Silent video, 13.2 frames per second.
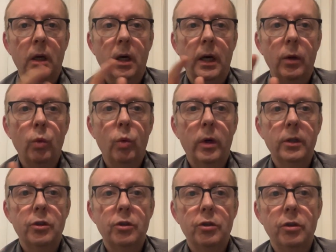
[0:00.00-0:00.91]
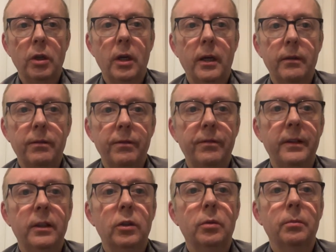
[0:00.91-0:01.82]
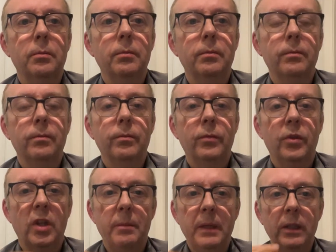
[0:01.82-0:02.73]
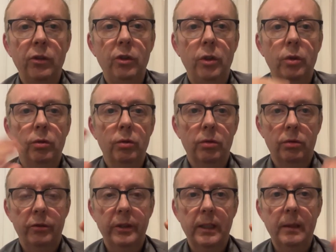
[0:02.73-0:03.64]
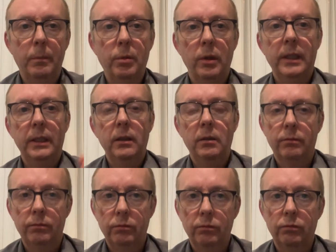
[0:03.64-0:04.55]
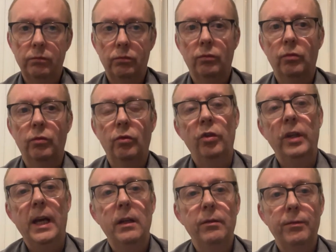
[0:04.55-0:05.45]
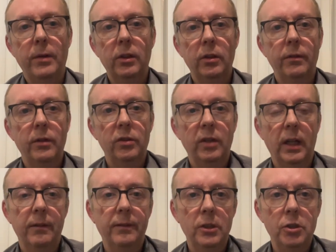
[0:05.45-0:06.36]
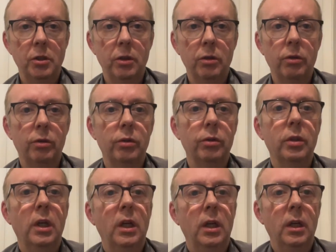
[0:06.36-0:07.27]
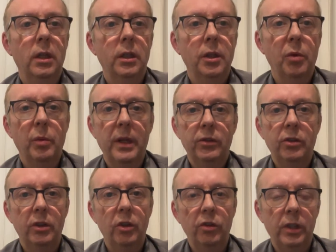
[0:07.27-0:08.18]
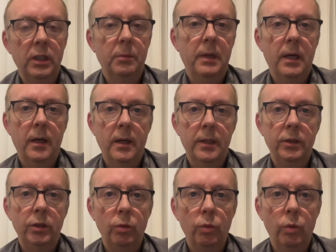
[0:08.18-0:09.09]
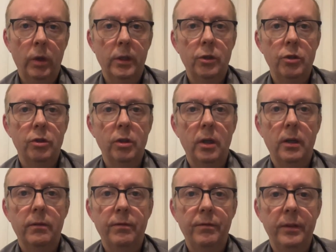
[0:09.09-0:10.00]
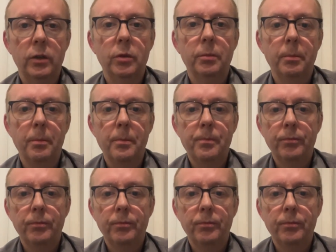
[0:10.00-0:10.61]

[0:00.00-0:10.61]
I watched a film. So that means you deliberately sat in front of the television, or you went to the cinema and you watched a film.